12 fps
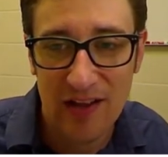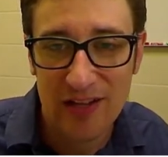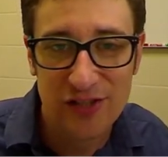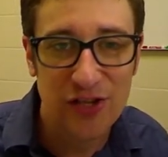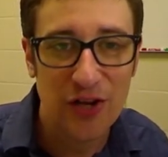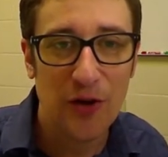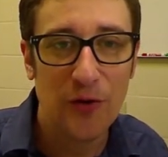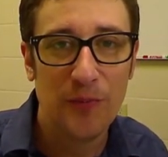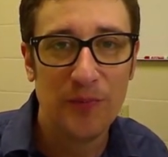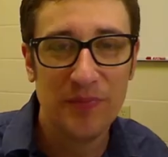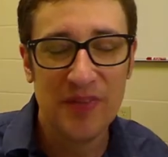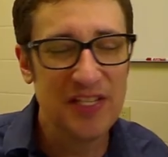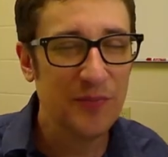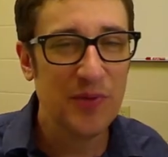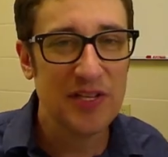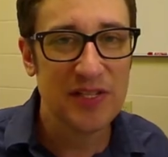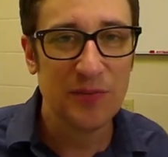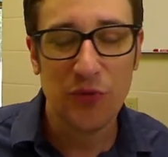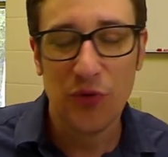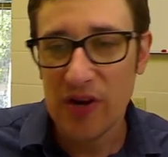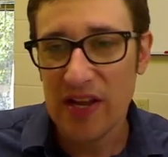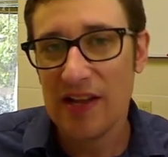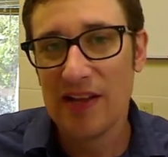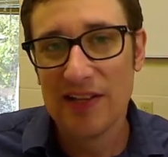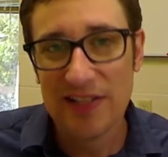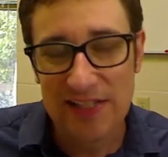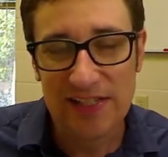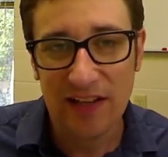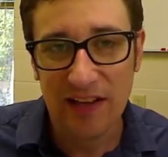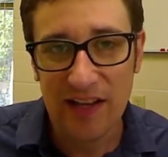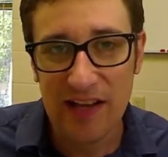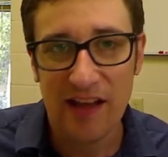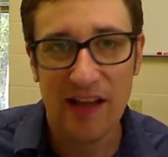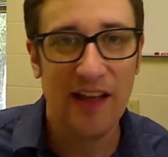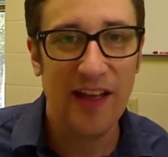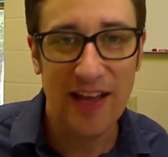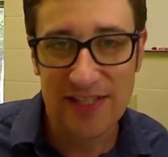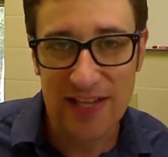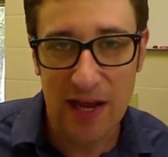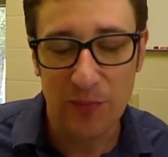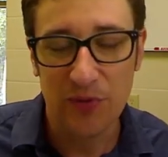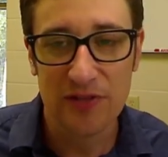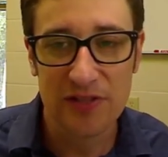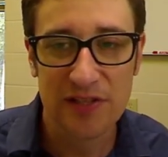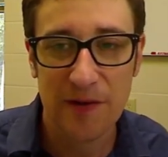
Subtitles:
So these have been some pretty silly examples,